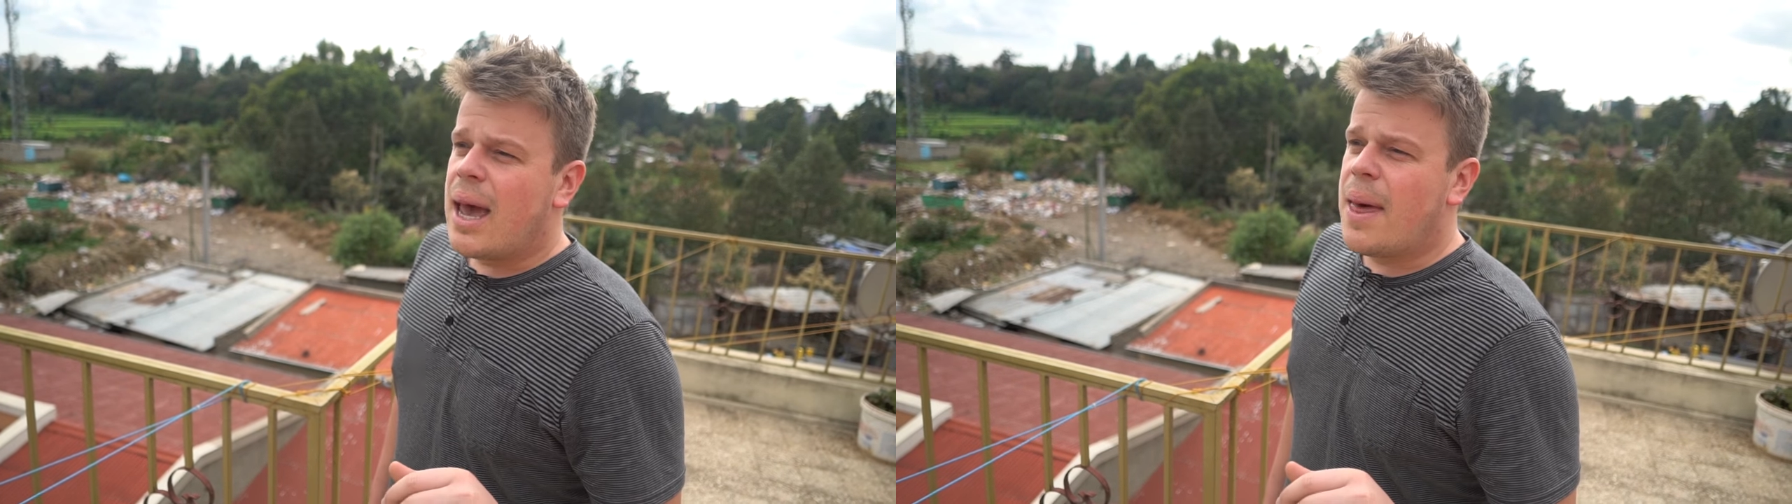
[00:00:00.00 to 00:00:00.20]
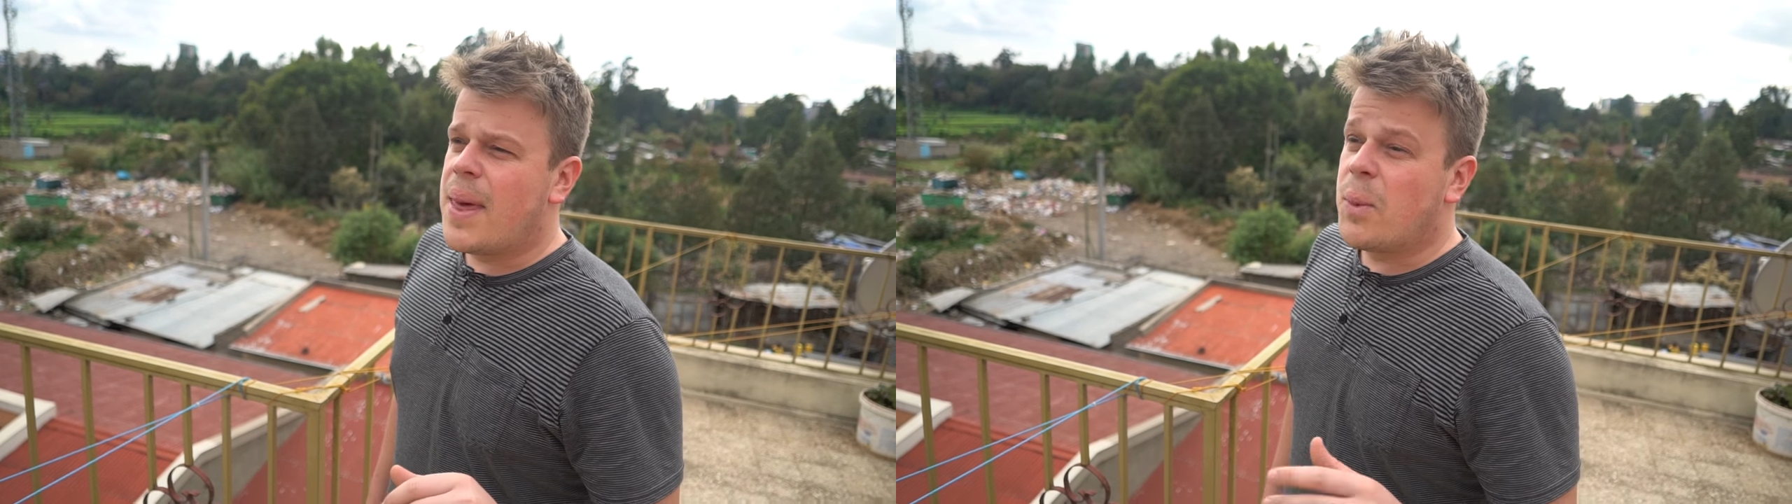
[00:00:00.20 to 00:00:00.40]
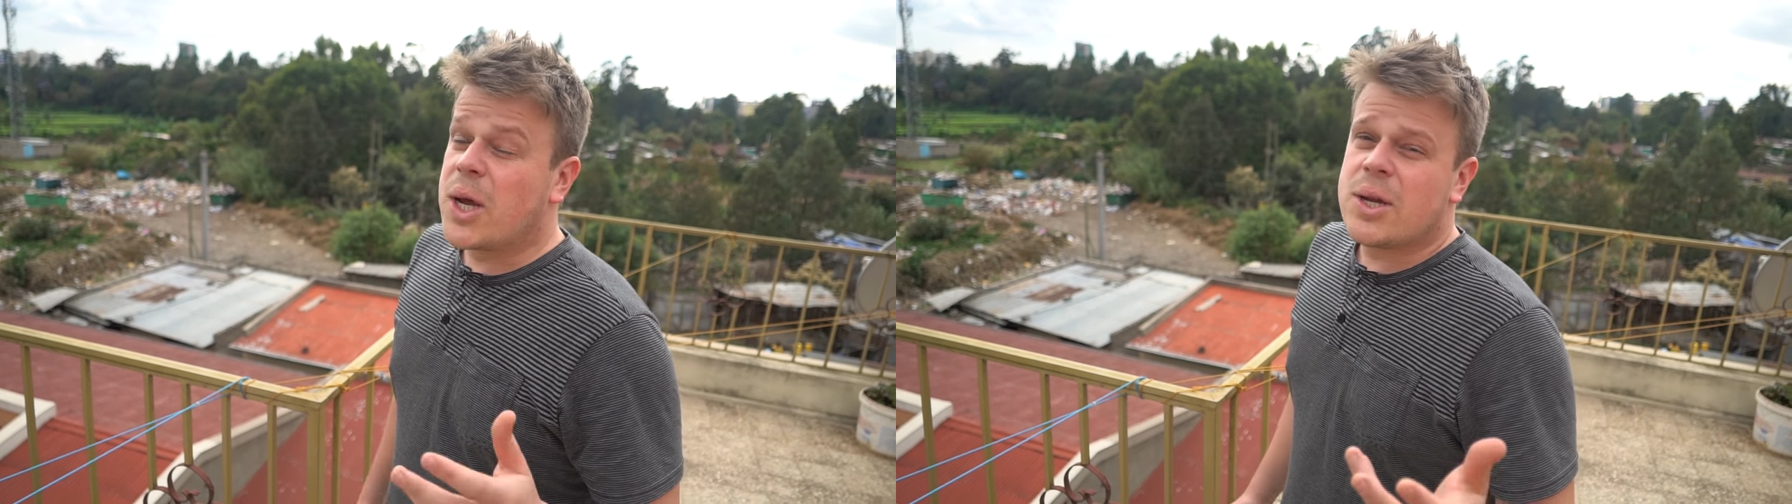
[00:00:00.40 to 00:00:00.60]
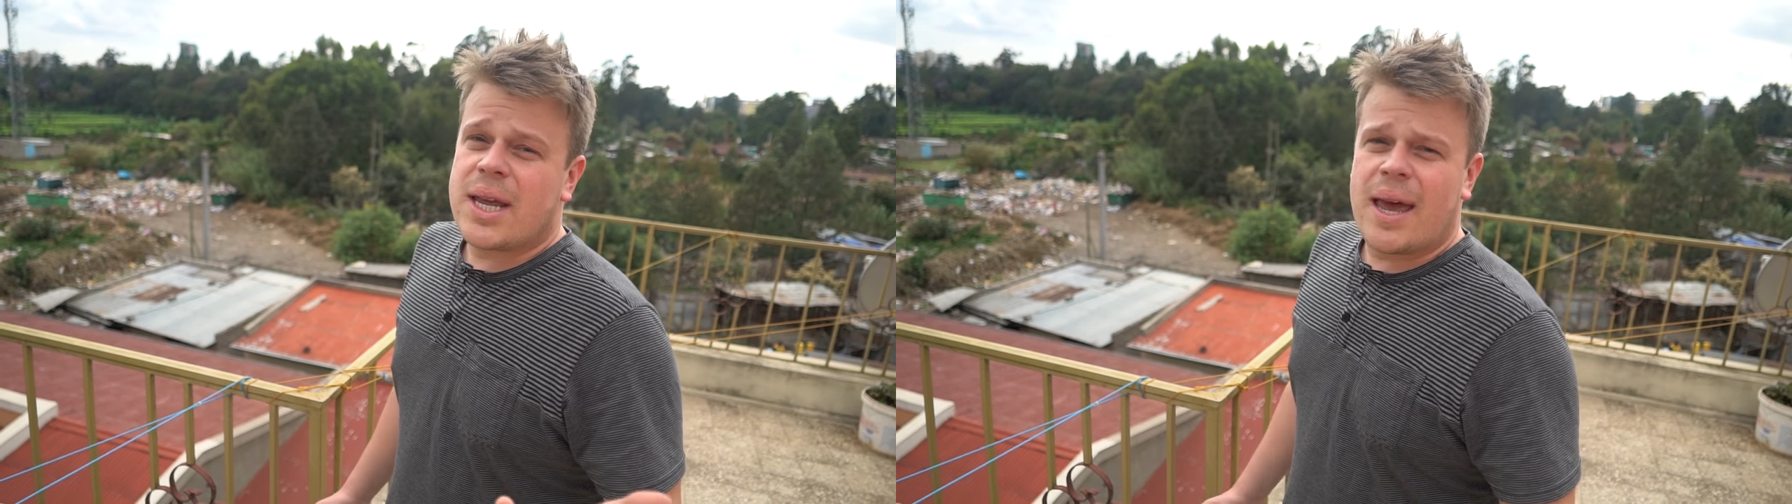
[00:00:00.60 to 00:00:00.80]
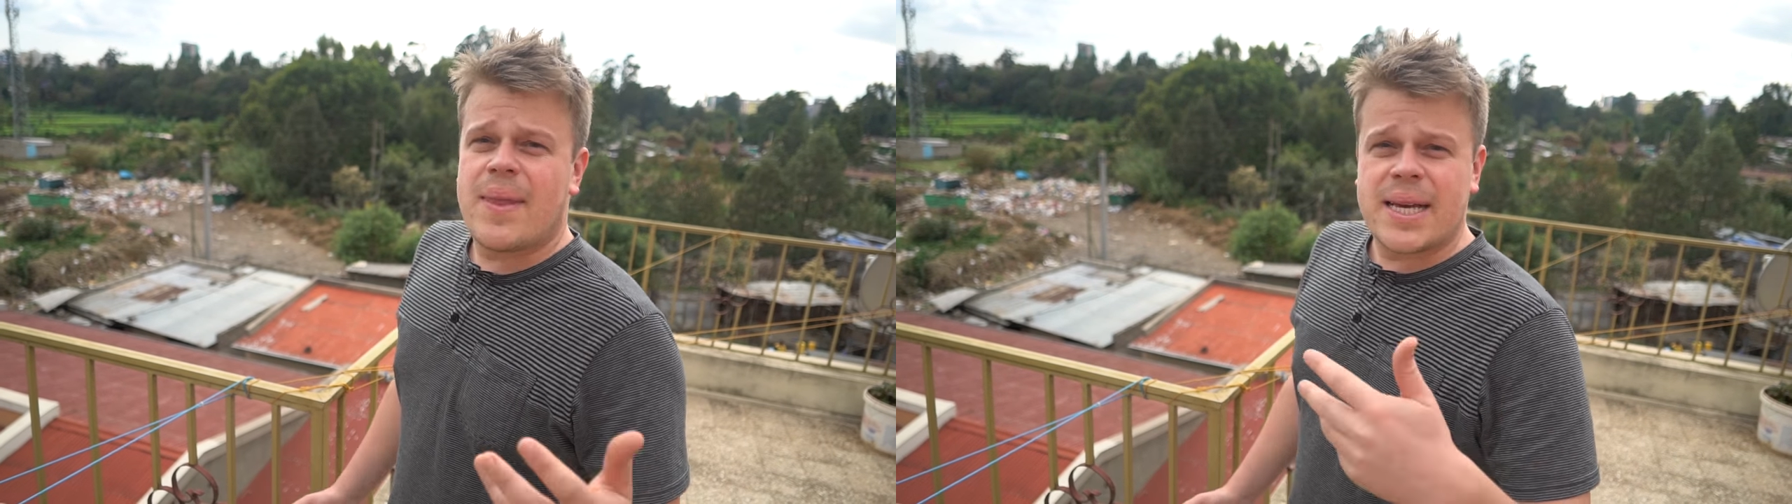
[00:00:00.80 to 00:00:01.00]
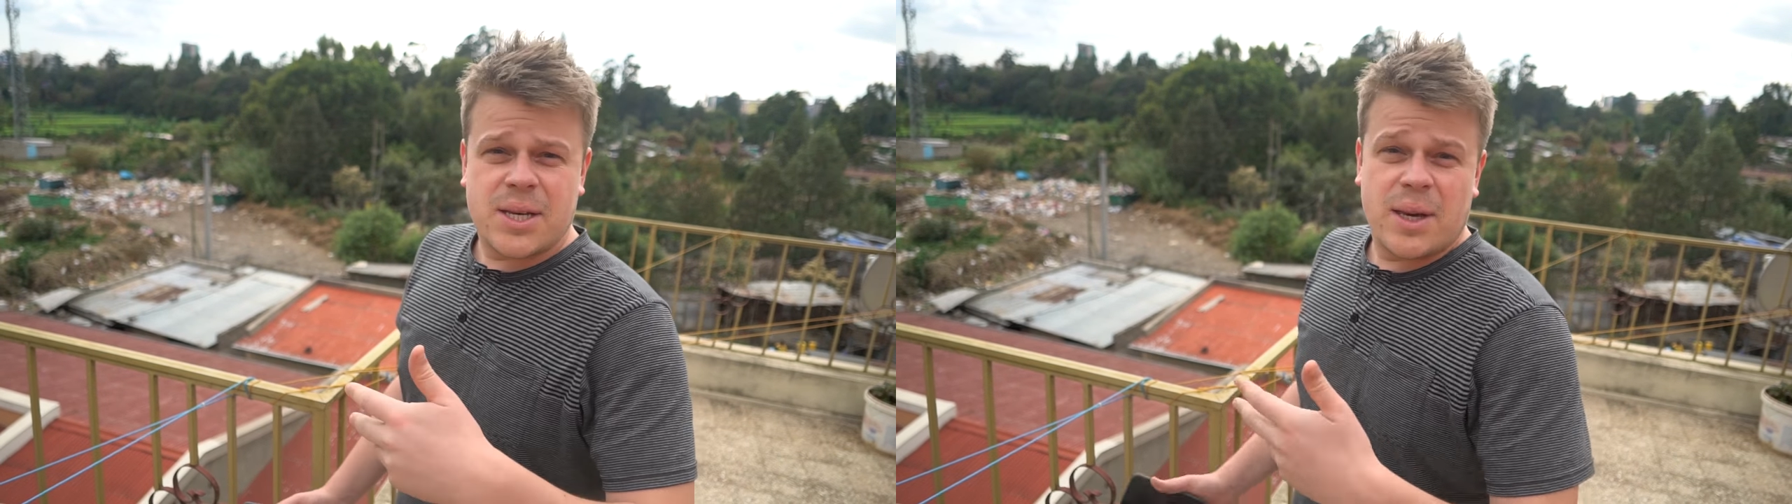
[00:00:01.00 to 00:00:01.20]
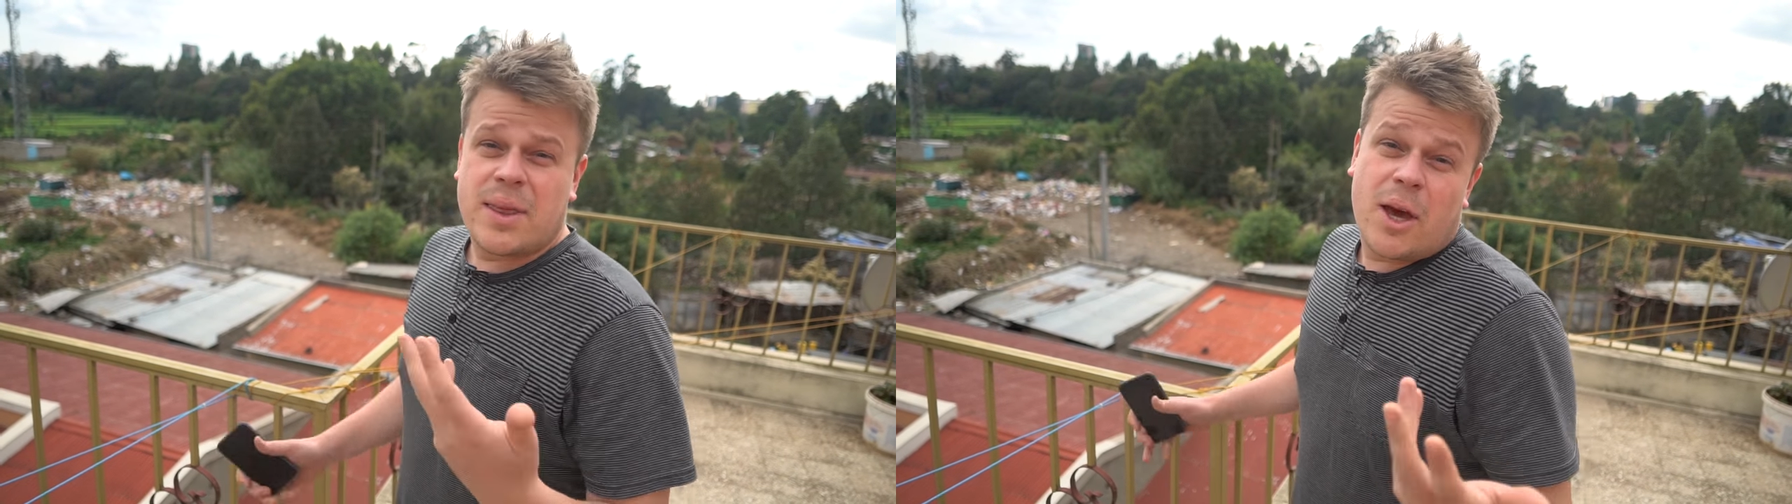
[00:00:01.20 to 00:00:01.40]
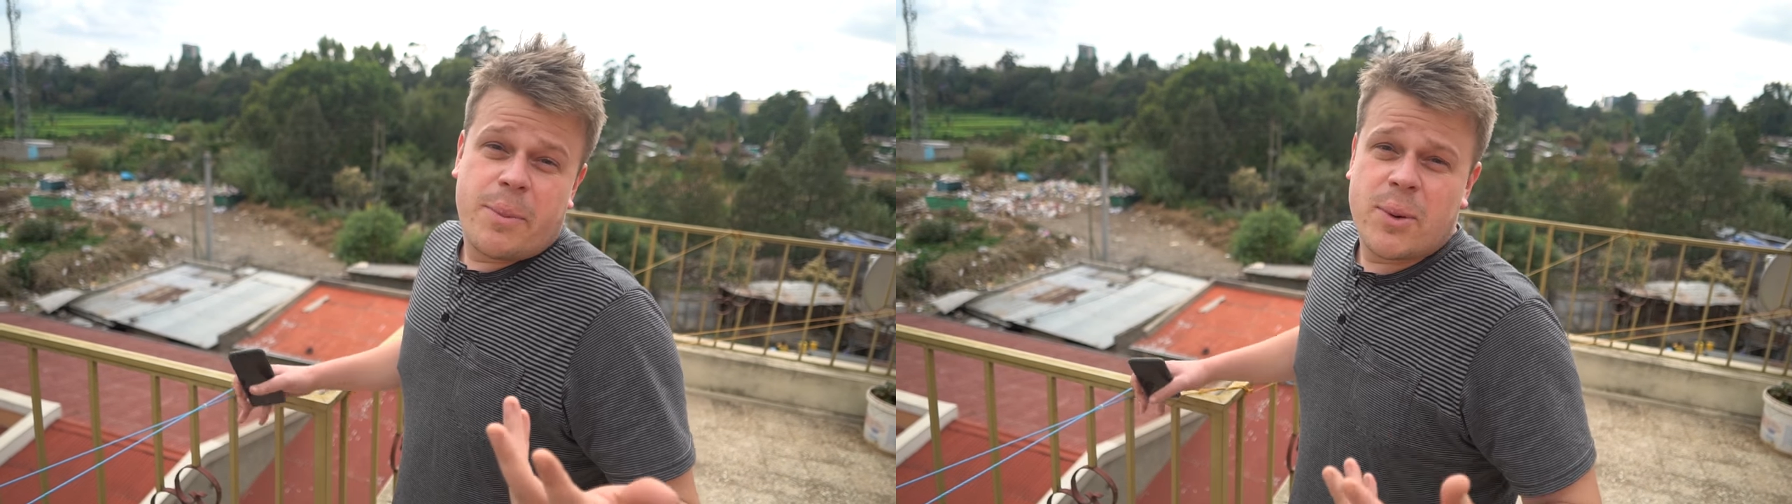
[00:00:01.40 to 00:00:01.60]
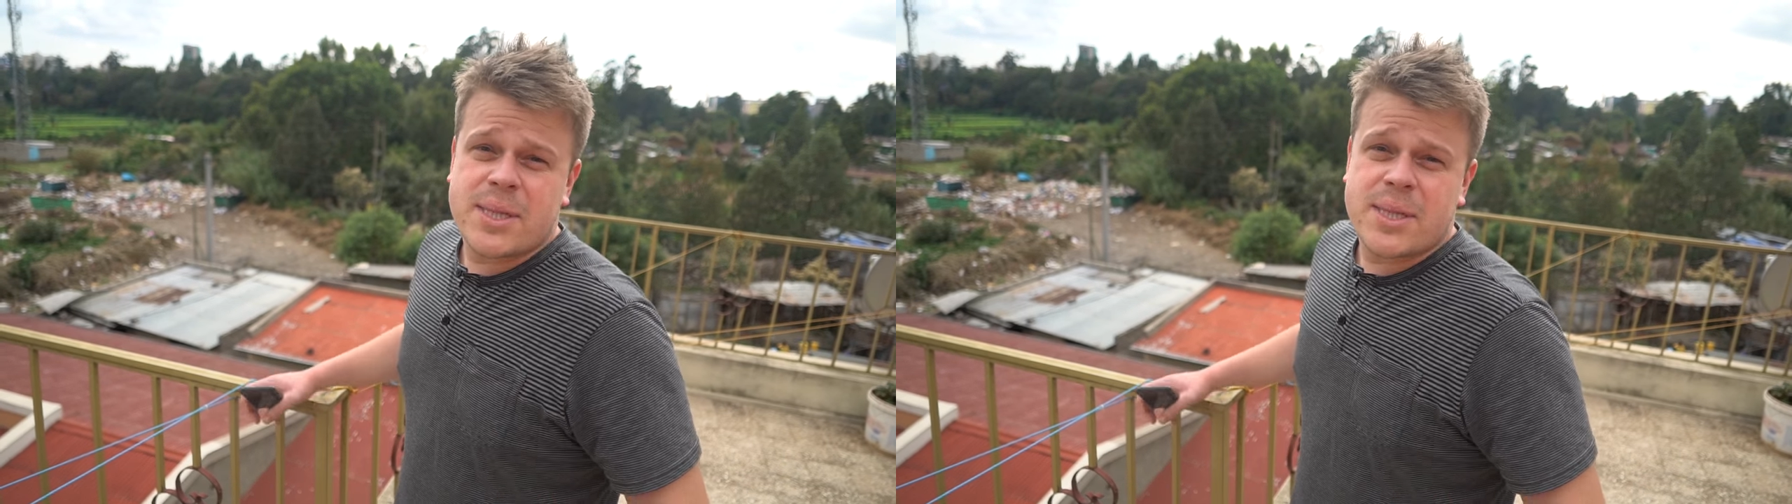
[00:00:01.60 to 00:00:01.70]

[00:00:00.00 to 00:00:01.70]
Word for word: And then we couldn't get in there, so Ethiopia